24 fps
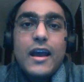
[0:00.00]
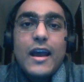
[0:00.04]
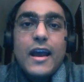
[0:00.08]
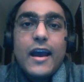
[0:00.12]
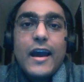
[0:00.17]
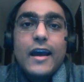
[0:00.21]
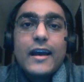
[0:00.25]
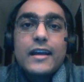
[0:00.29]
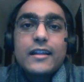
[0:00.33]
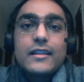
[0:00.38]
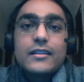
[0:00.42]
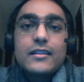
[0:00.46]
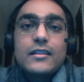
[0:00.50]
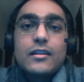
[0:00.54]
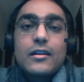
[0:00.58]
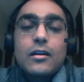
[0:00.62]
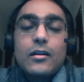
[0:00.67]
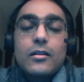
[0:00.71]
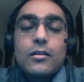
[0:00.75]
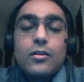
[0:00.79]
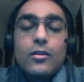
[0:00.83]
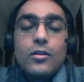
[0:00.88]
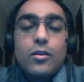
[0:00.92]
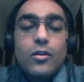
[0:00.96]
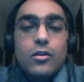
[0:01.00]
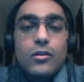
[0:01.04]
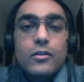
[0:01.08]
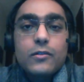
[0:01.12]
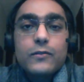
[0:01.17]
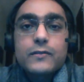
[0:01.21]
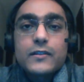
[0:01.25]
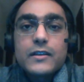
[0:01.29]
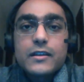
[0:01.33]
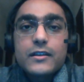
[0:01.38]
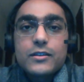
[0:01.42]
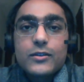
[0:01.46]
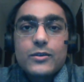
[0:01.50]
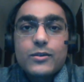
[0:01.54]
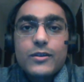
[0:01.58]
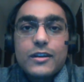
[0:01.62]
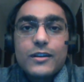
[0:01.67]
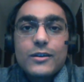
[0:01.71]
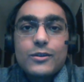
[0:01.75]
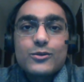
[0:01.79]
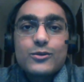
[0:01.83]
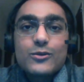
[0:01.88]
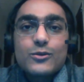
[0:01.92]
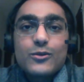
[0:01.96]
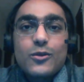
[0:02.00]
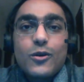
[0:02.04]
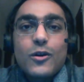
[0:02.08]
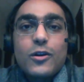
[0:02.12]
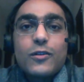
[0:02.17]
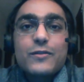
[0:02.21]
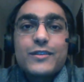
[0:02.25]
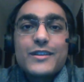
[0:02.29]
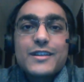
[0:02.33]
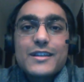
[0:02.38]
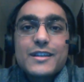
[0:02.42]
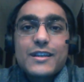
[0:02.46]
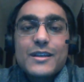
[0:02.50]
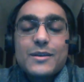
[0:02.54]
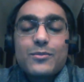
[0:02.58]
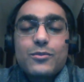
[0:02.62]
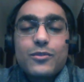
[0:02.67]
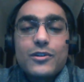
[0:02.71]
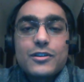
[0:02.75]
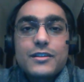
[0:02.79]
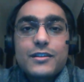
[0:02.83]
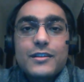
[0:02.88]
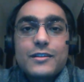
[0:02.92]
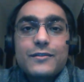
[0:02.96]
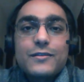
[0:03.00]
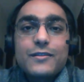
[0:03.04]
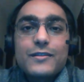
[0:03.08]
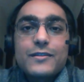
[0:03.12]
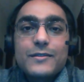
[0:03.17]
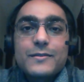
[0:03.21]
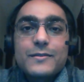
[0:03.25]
and there are a lot of things you can do. So always stay positive.